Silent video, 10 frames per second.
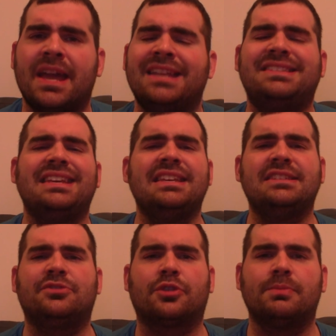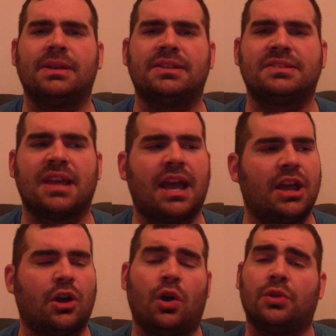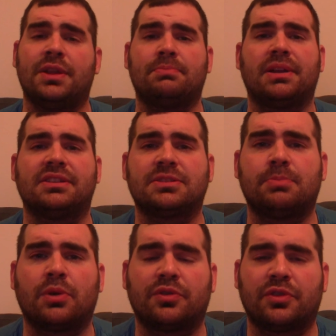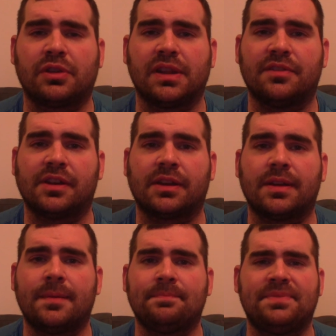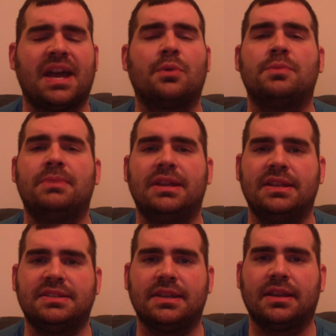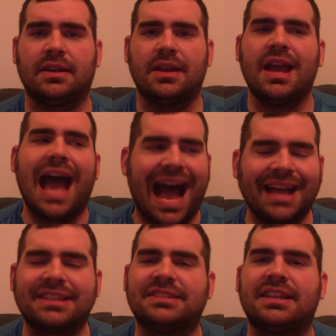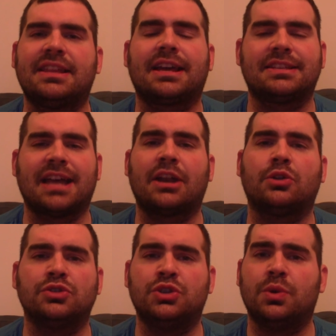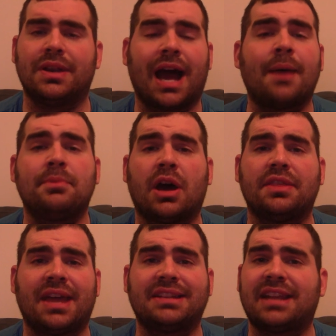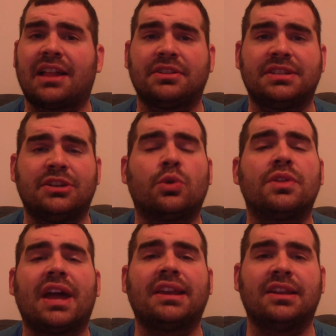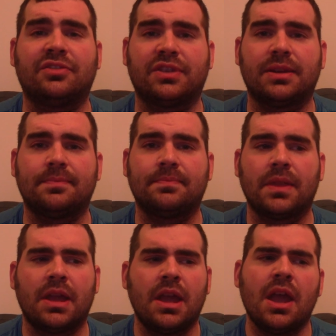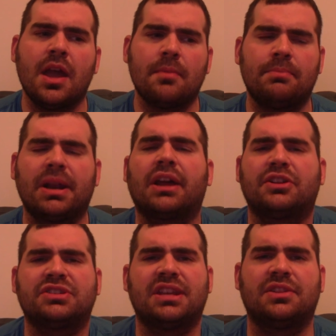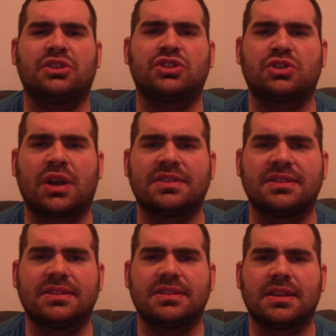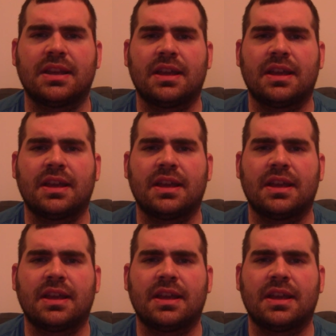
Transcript: it's easy for me to say, oh, they play a sport for a living. That would be easy. I can say that because I don't do it. I'm not that talented or that gifted. But I understand there's stresses